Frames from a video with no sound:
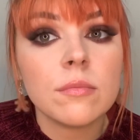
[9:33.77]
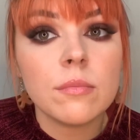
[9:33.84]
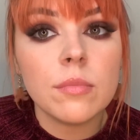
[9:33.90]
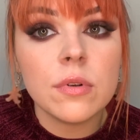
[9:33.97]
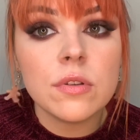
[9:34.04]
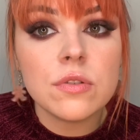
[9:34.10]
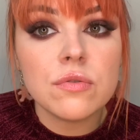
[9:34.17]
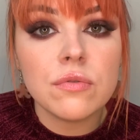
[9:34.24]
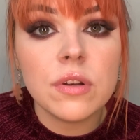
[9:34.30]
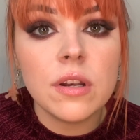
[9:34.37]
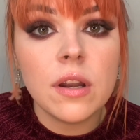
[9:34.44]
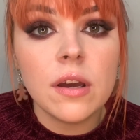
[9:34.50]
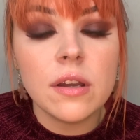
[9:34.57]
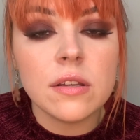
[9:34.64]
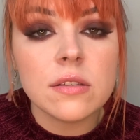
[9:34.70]
but it's really
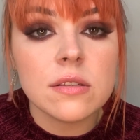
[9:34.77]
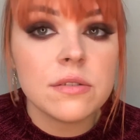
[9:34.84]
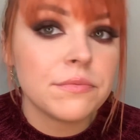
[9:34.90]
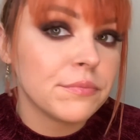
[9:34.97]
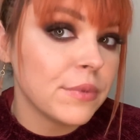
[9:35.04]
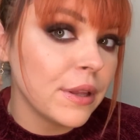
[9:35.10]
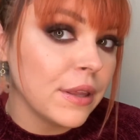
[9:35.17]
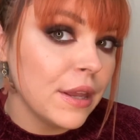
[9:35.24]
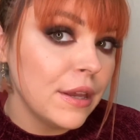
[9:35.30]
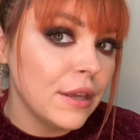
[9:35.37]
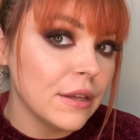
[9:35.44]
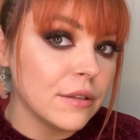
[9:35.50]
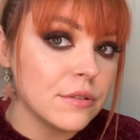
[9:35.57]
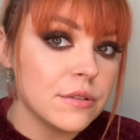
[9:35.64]
nice. I like it.